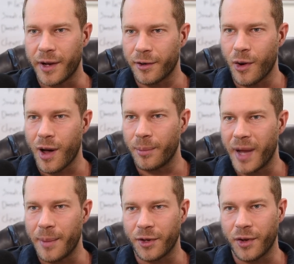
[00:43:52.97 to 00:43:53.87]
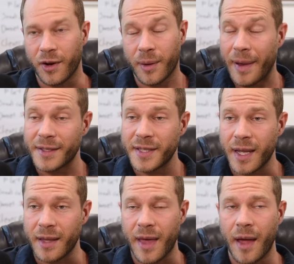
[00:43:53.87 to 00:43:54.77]
Or go out and buy a McLaren. I'm not
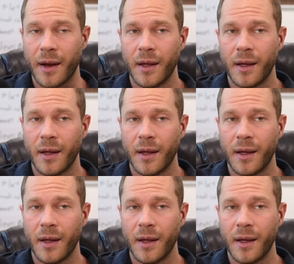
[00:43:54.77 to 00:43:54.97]
saying that.